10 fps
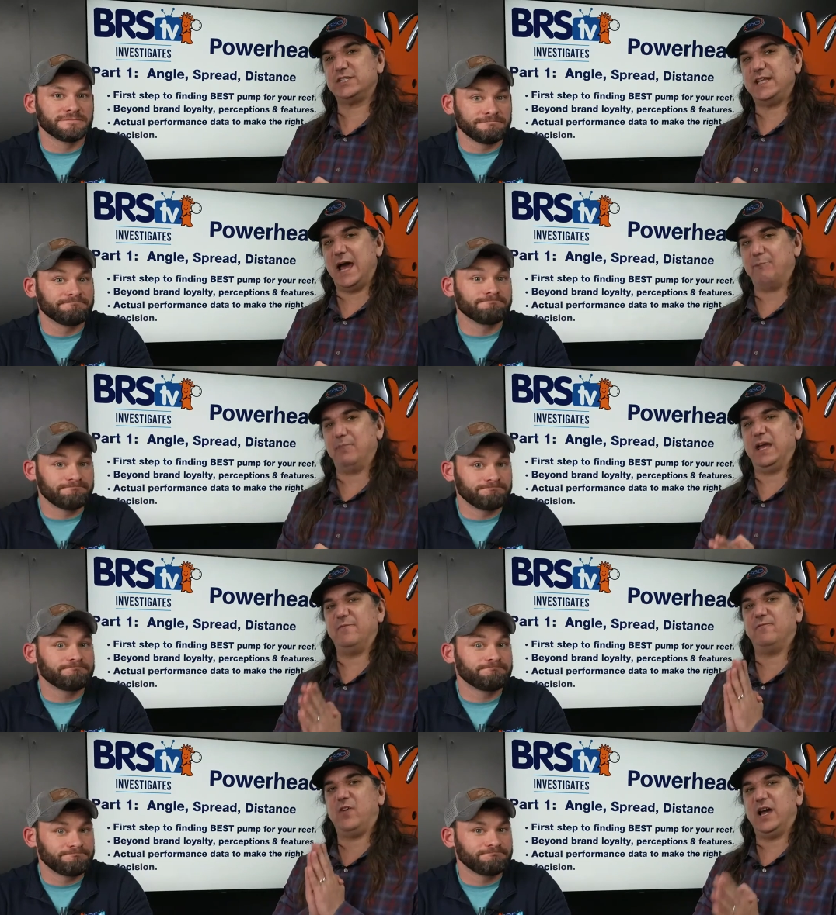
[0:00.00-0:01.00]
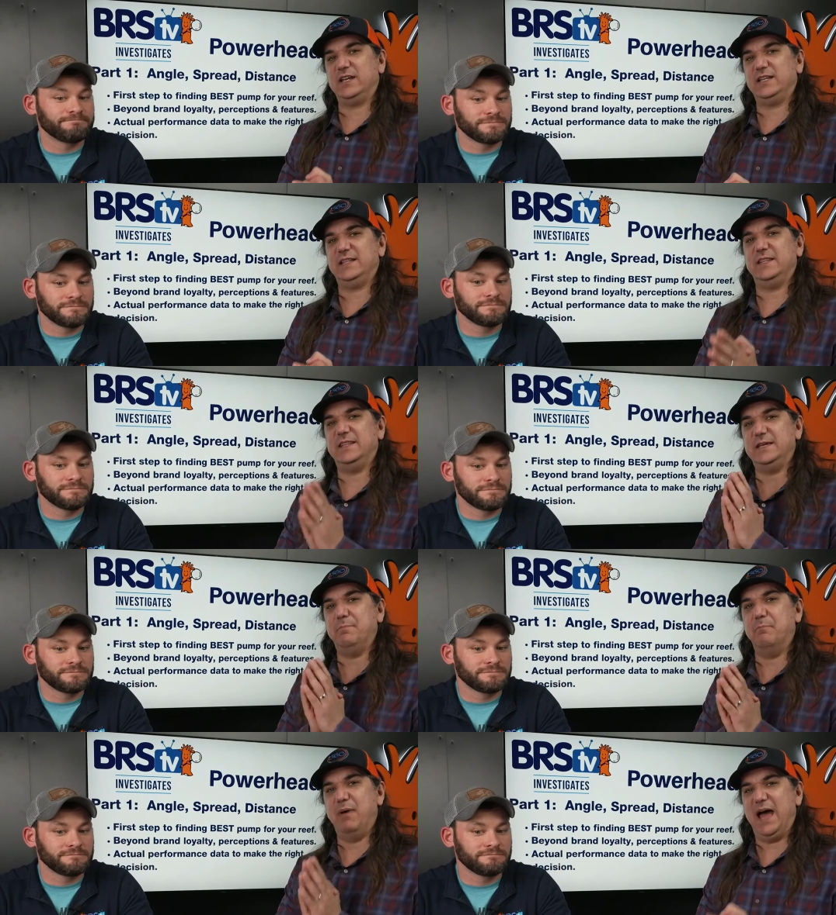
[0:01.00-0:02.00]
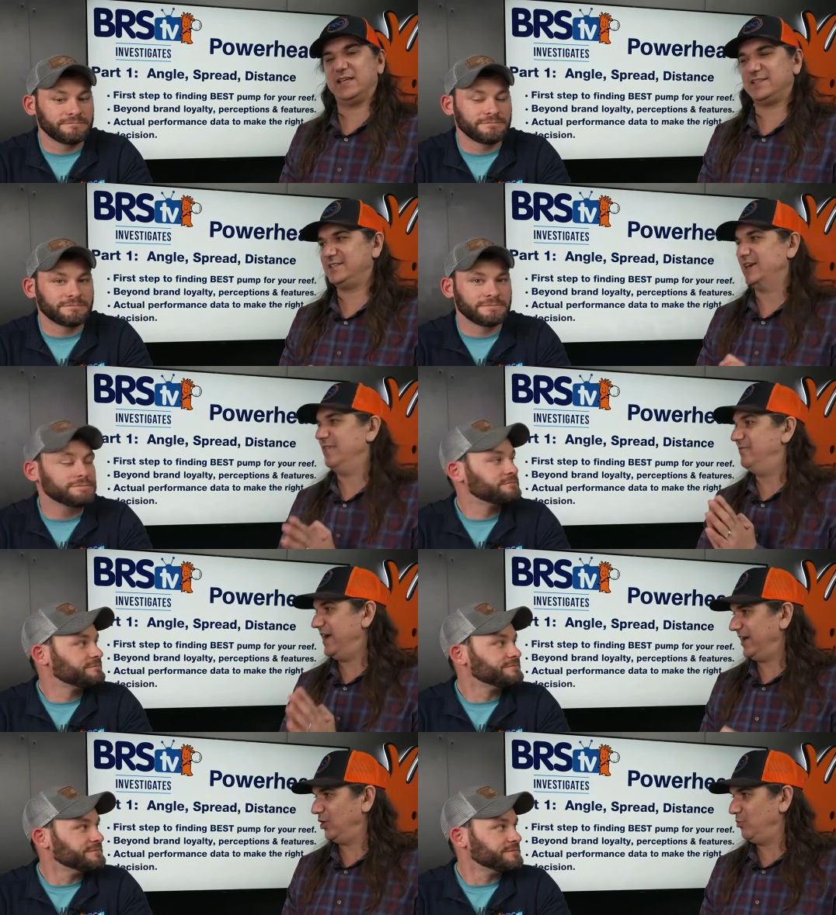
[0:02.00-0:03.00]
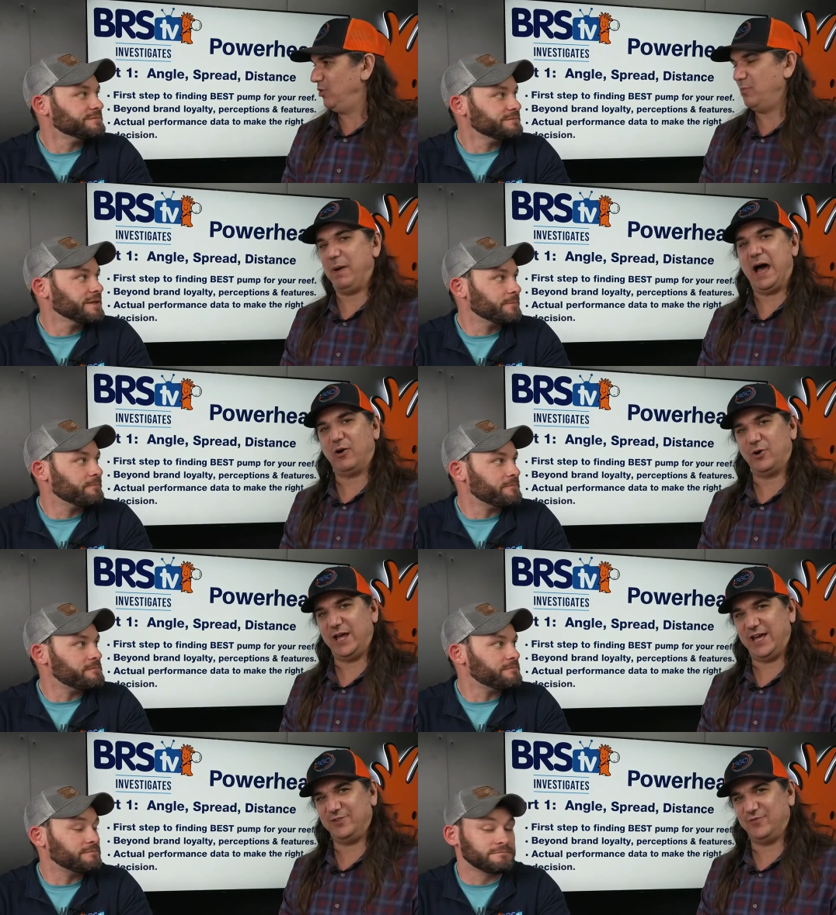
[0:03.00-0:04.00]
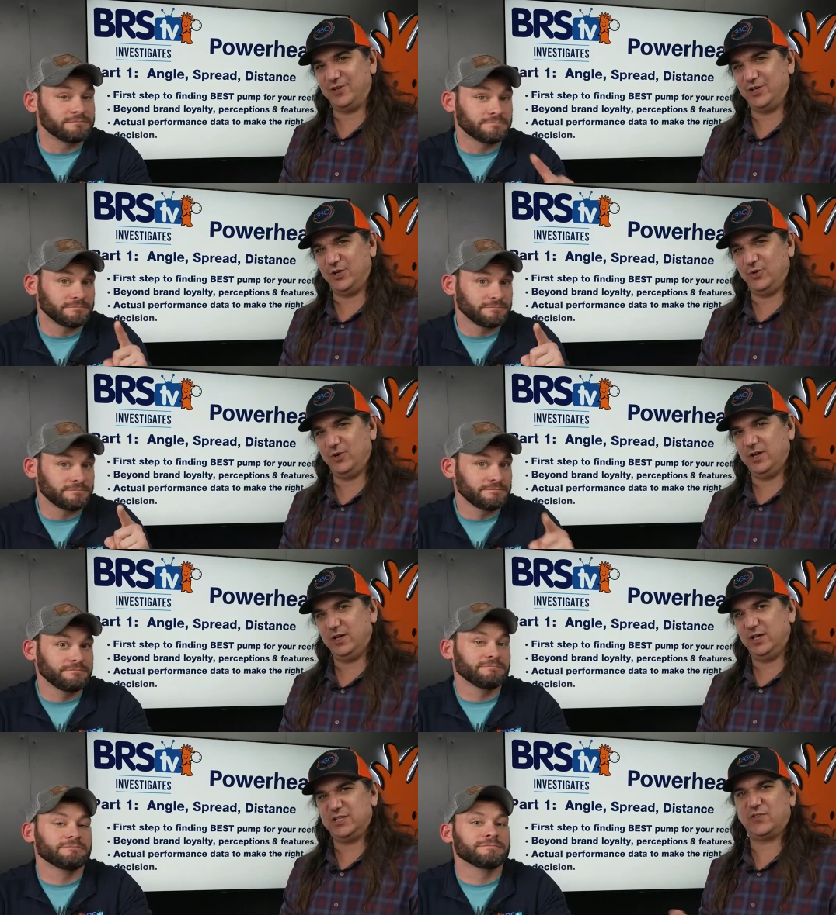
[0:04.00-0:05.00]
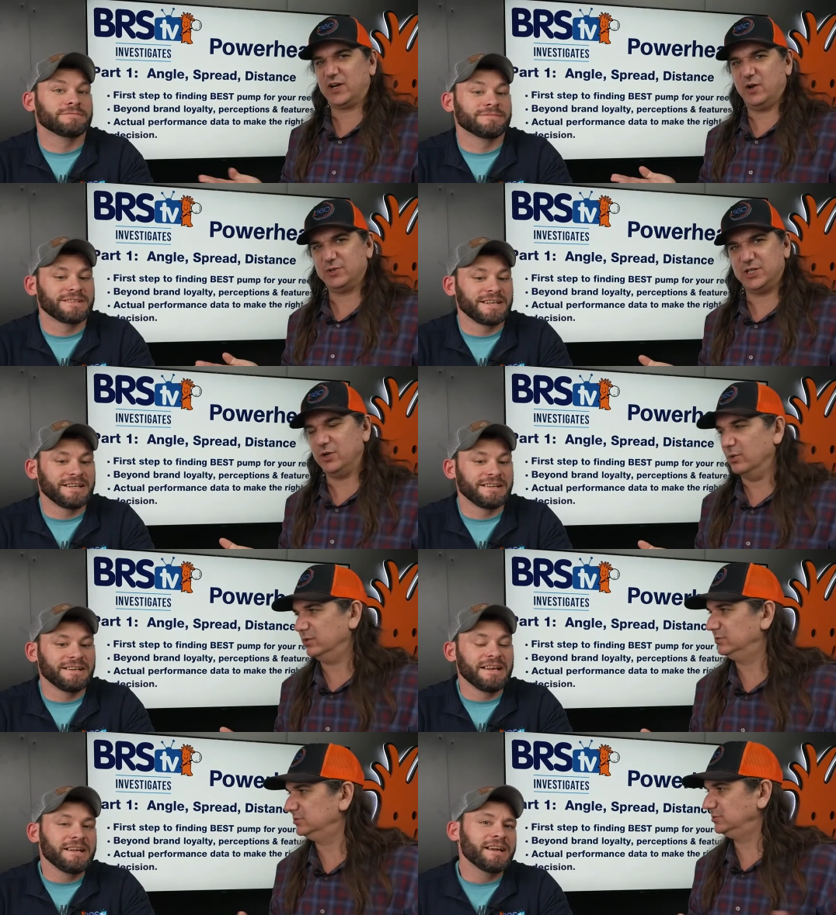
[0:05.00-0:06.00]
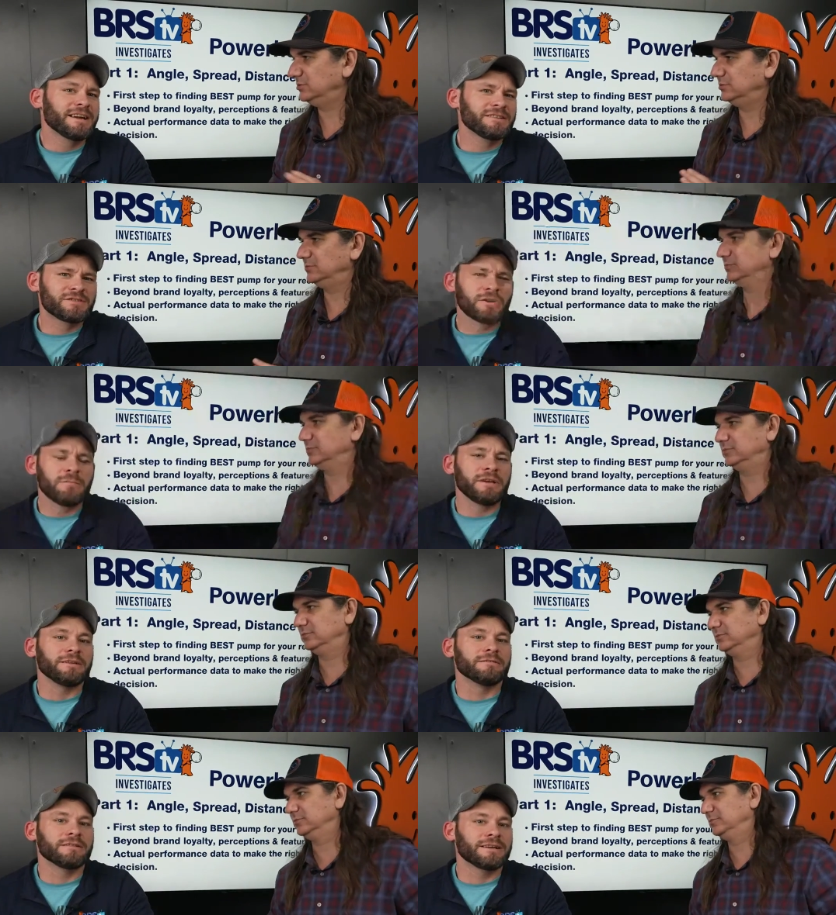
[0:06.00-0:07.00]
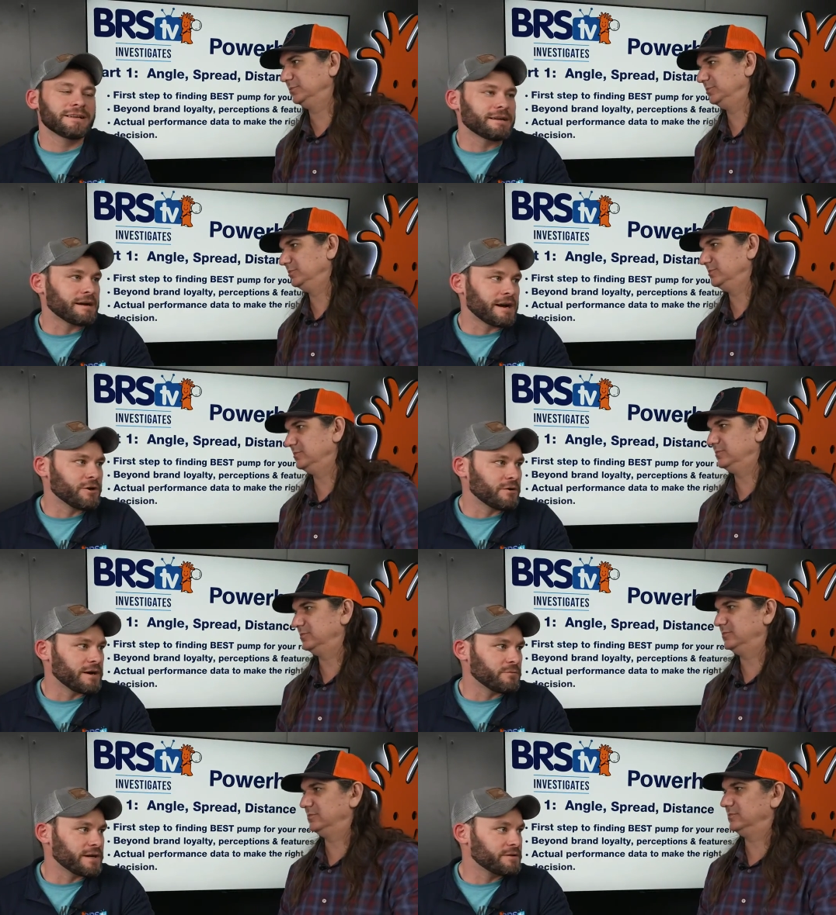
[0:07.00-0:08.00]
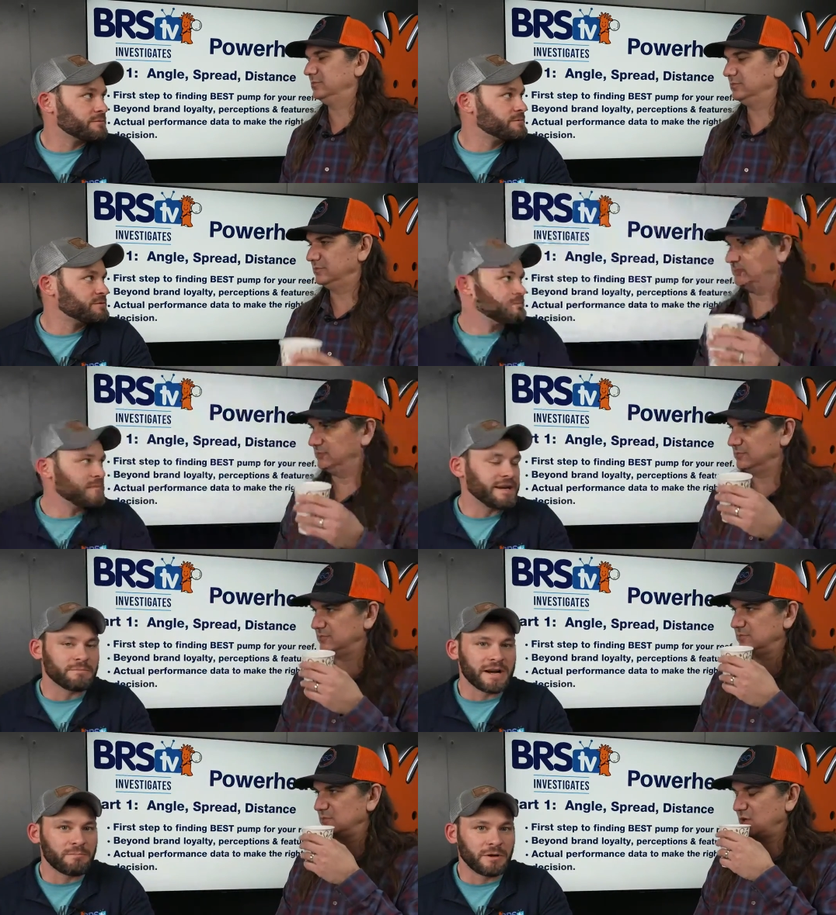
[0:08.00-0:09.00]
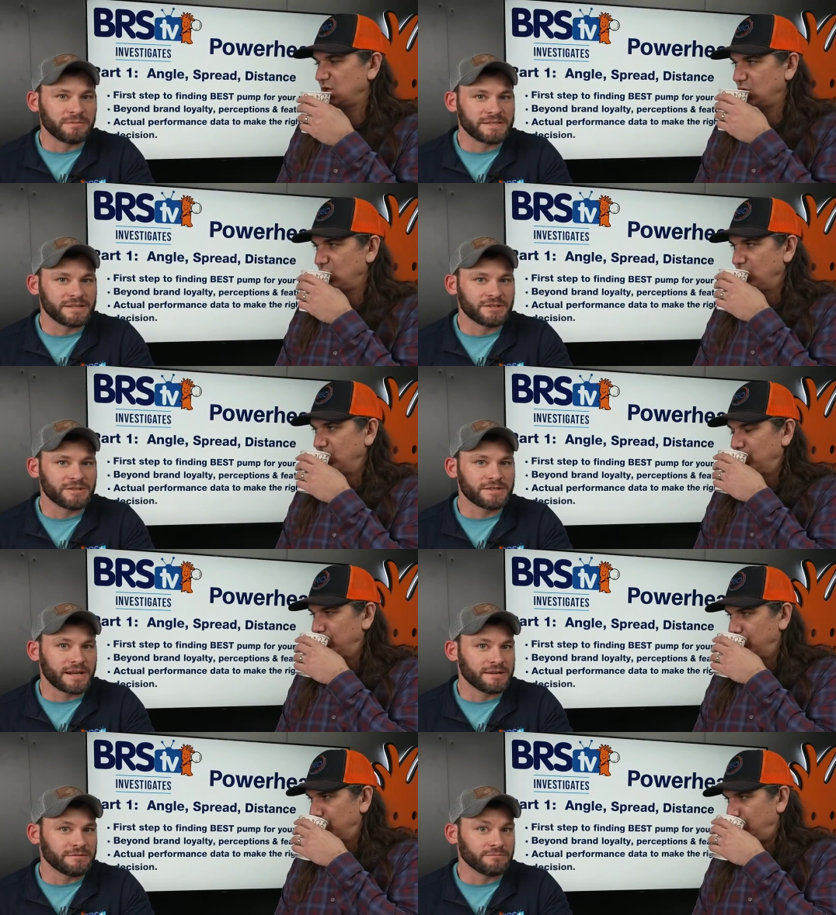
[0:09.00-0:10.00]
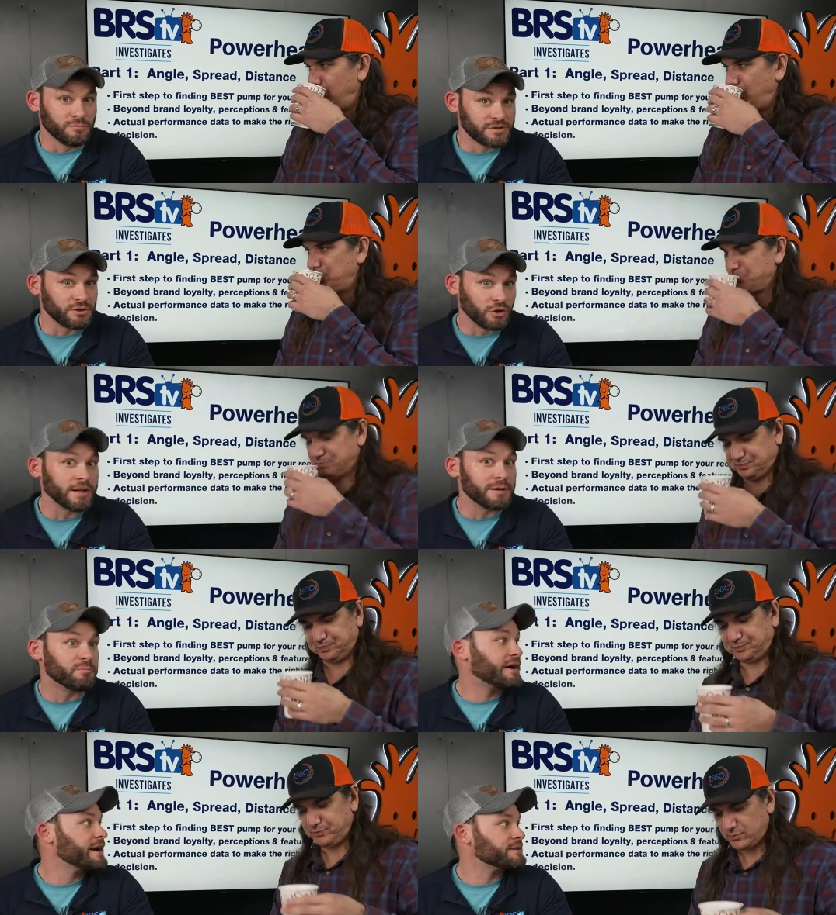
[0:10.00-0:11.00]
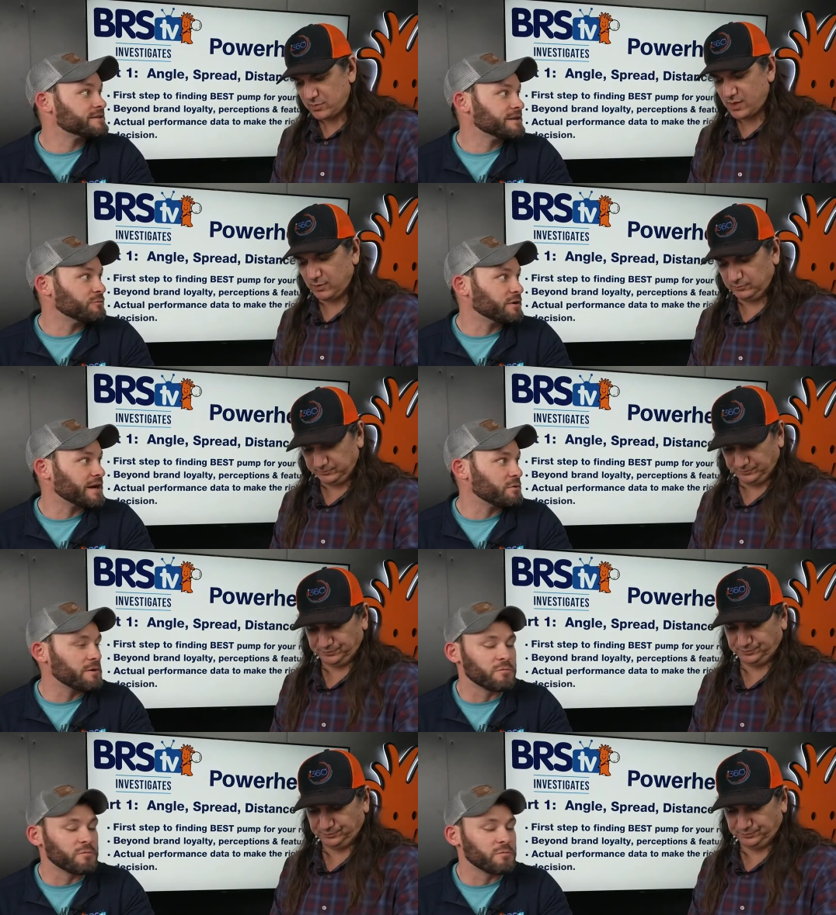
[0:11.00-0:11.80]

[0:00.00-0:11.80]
Speaker 1: step in finding the best available yep. head for you. It's figuring out what they do.
Speaker 2: Yeah, and so I mean, uh, I know I, when I was making my pump decisions, I was looking at brands and what I want